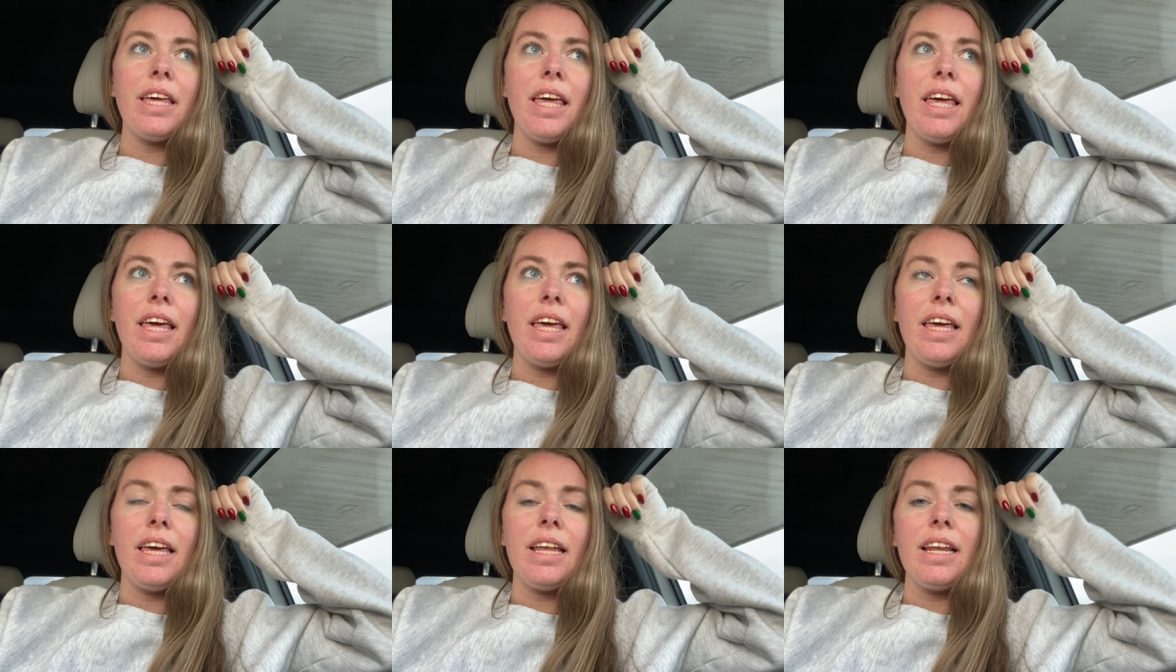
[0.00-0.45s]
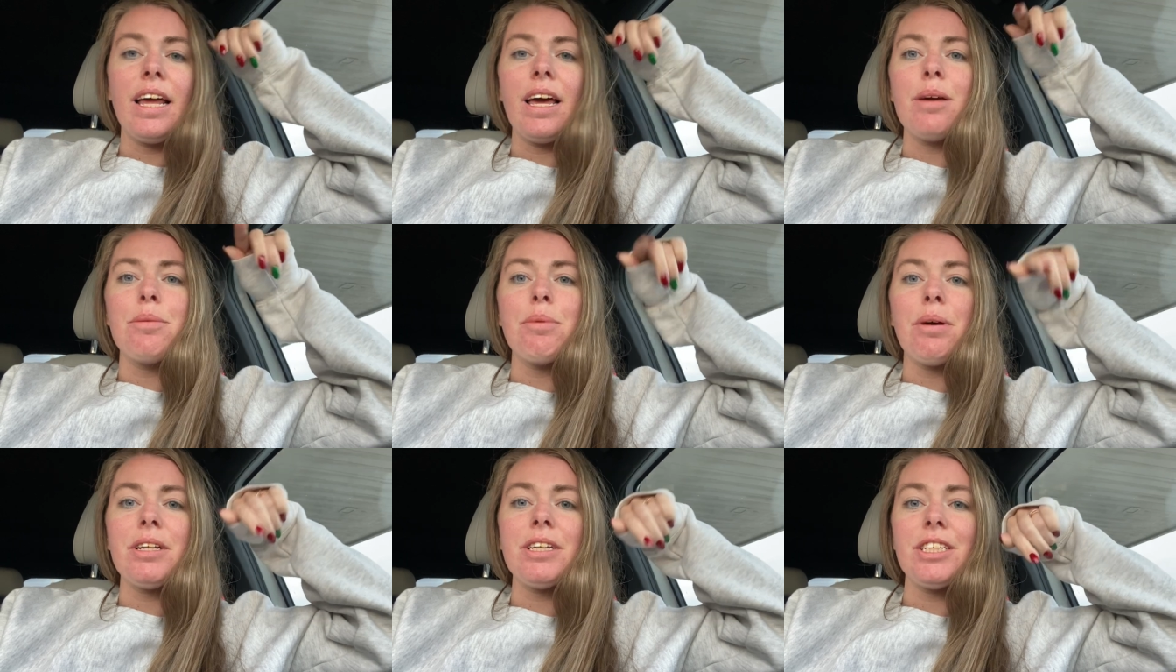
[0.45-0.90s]
and
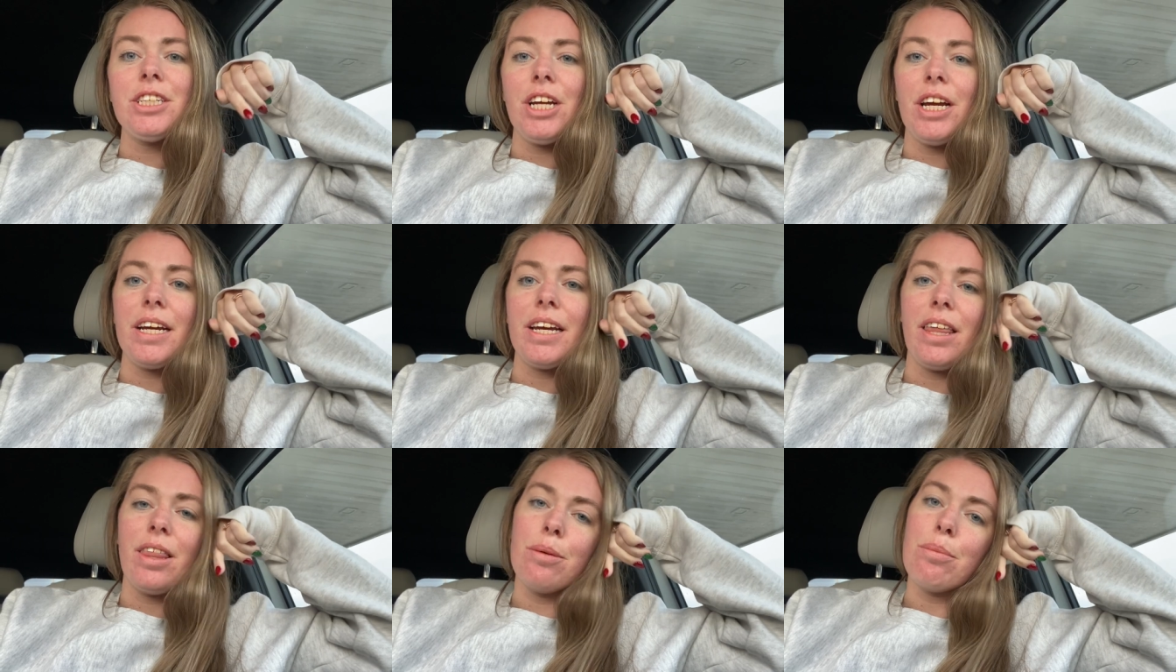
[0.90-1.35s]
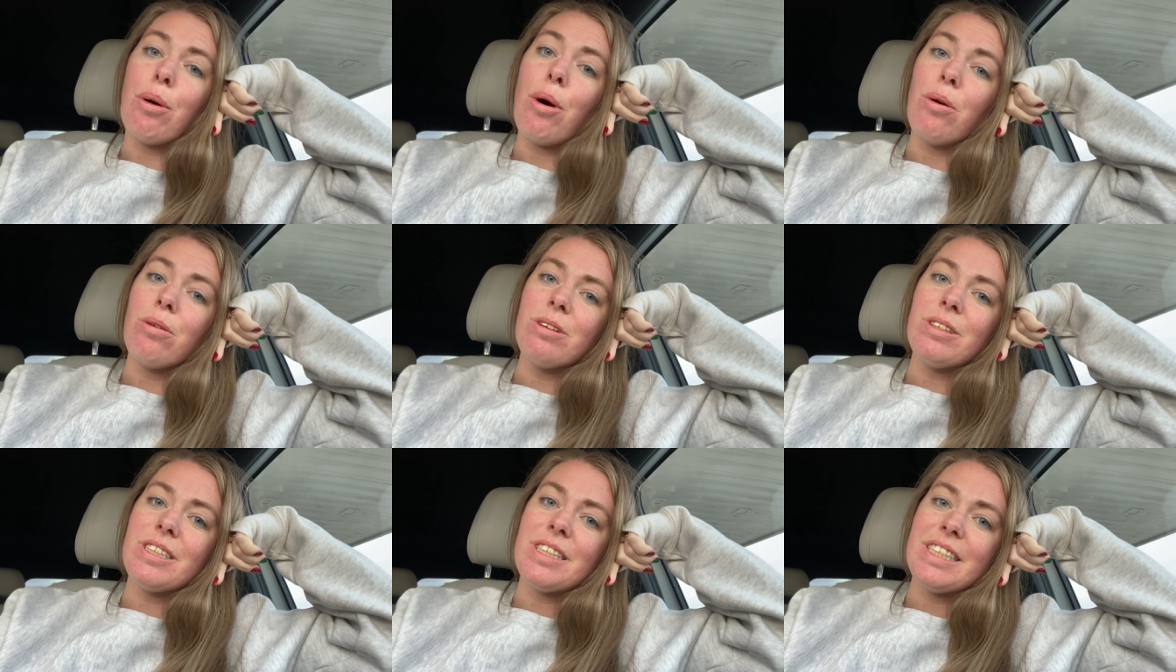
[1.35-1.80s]
I'm about to check the
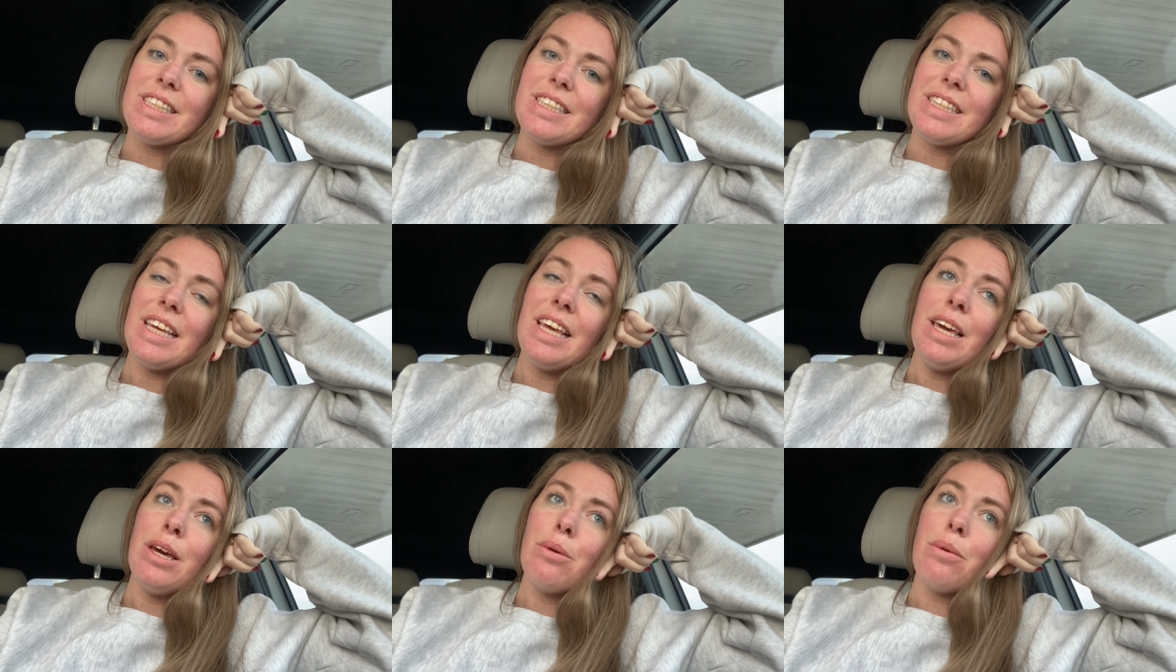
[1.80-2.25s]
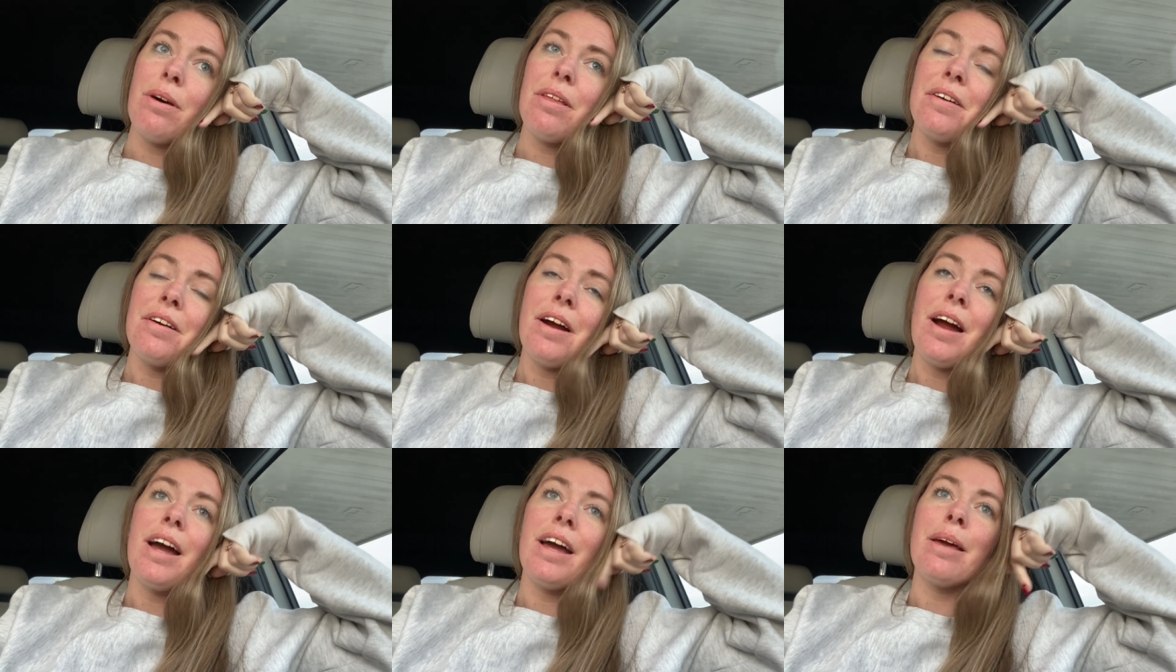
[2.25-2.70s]
polls to see
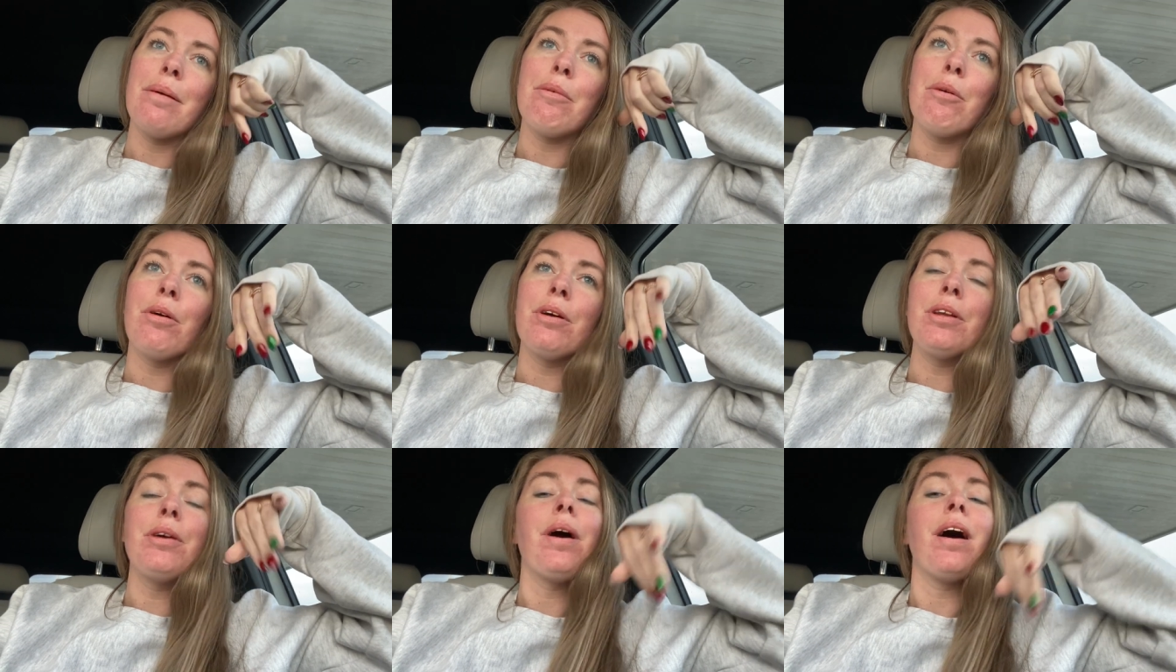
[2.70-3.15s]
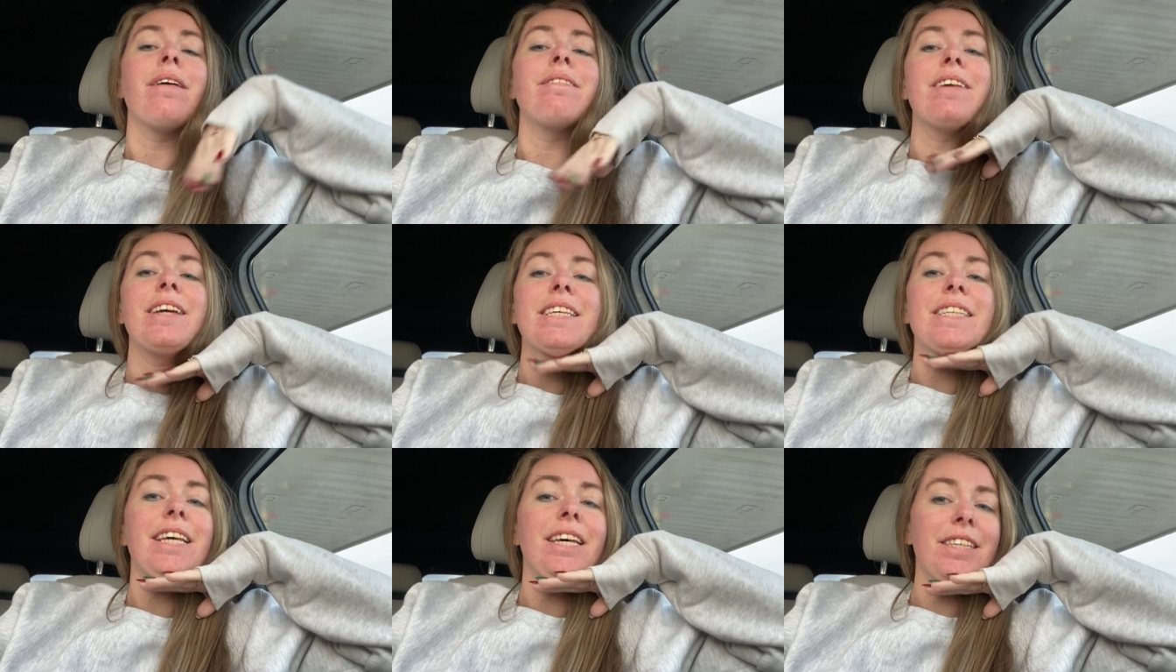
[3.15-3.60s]
whether I'm going to have
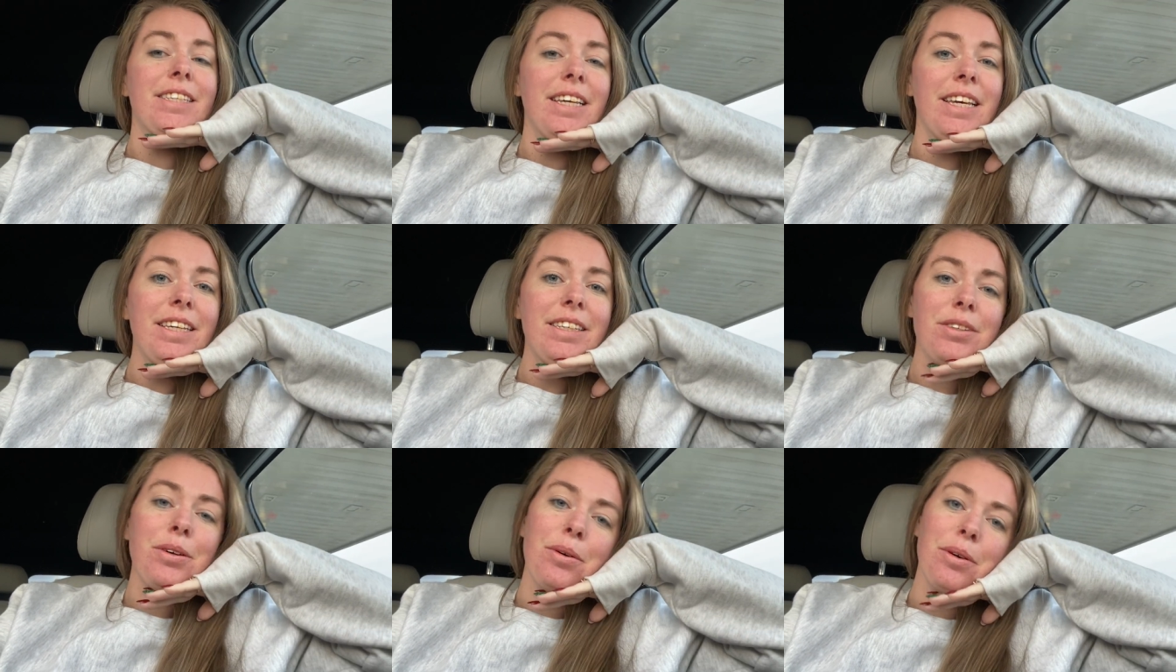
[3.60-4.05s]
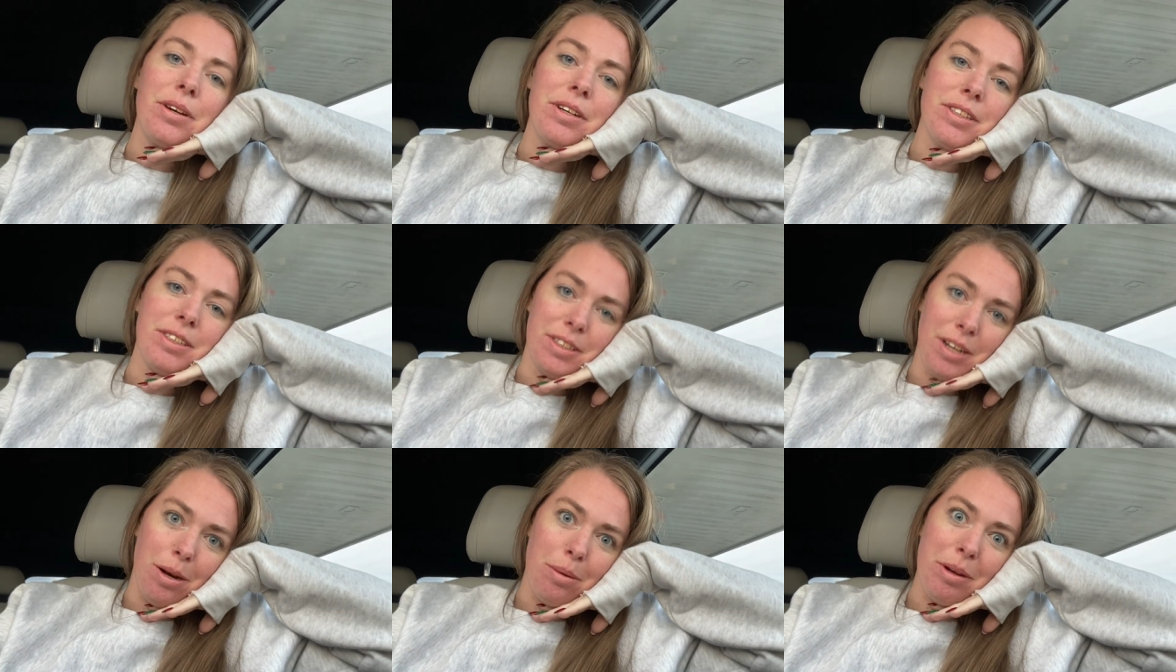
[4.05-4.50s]
a Celsius or
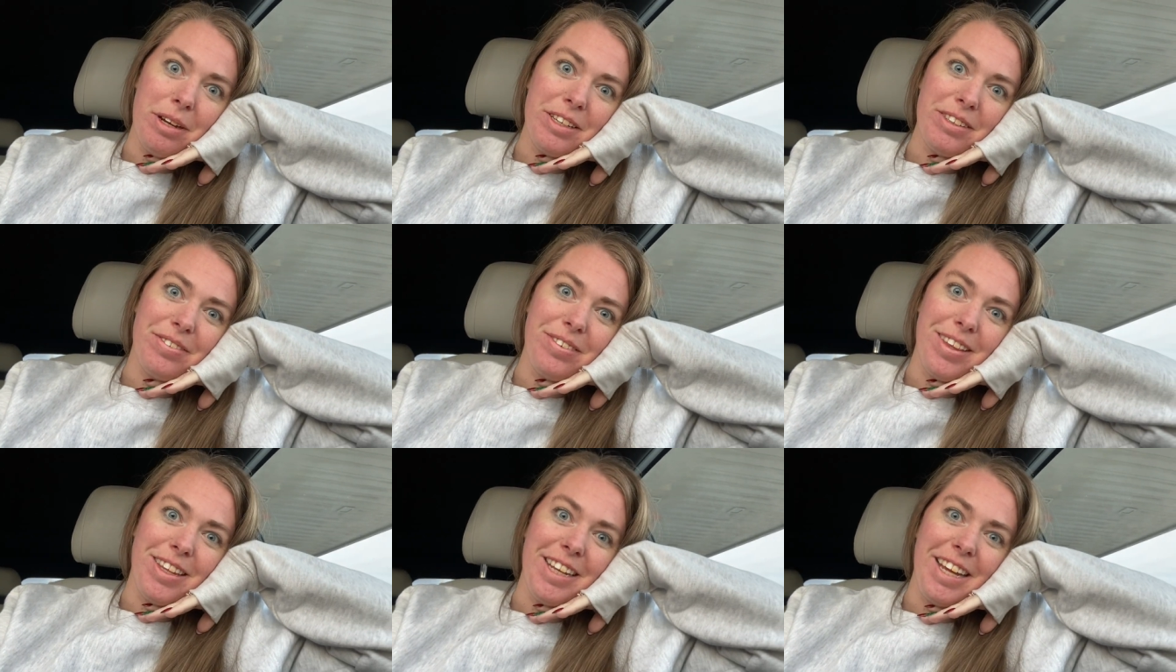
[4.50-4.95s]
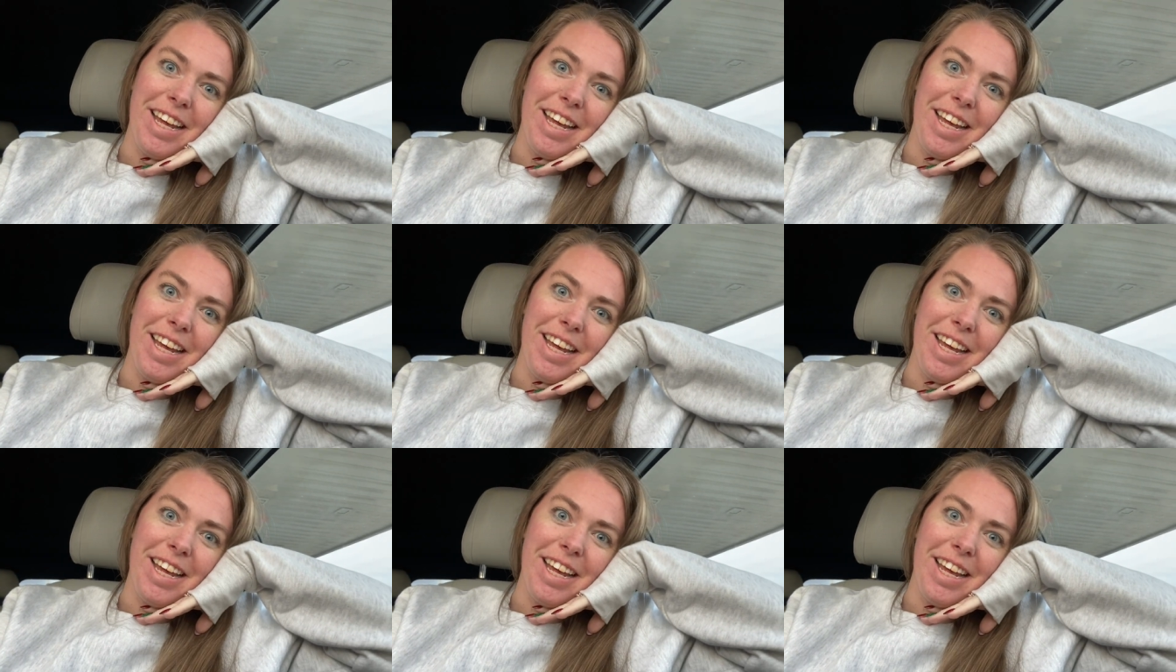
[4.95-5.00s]
Starbucks for the